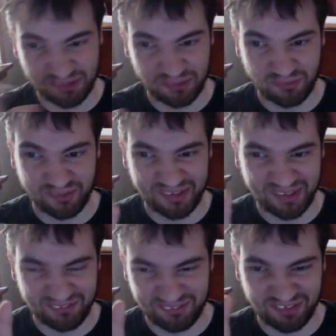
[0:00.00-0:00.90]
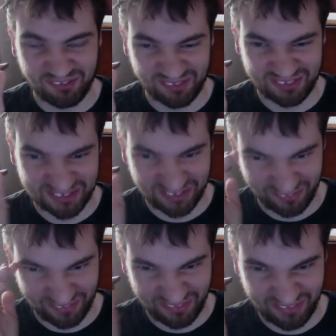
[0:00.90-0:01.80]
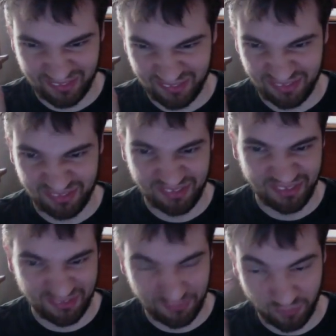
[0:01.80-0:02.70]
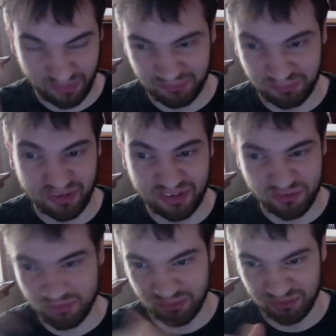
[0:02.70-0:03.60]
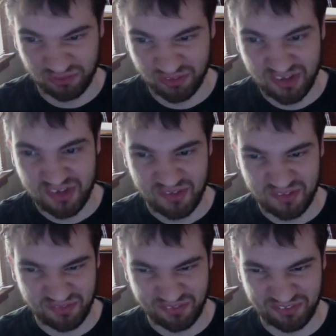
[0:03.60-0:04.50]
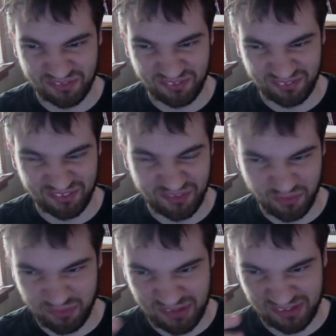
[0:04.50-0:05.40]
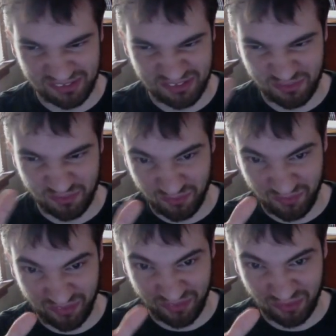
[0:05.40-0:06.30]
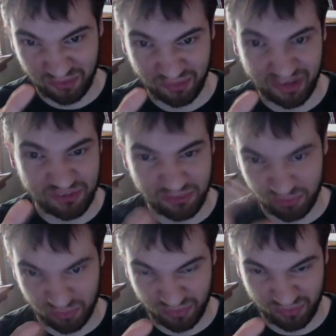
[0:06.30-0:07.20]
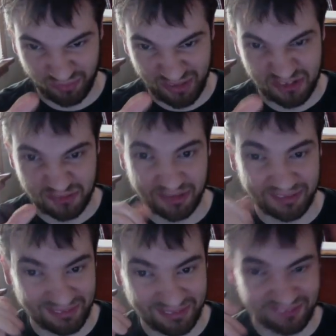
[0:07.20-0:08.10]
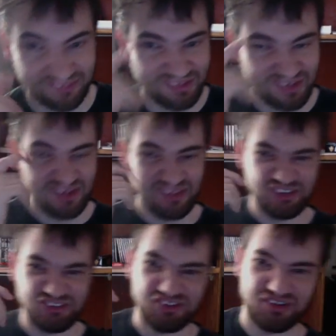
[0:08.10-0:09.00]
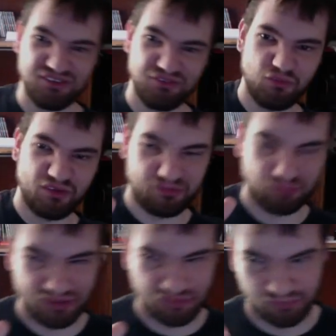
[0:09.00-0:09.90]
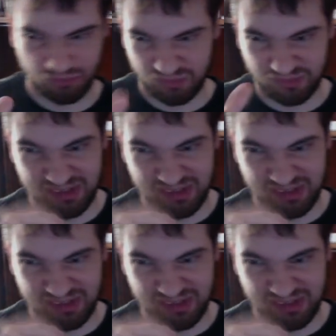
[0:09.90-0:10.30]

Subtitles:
already kind of a given, considering that one of the Pride Troopers was basically that all the Pride Troopers were the main spotlight. That Jiren, one of the Pride Troopers, was the main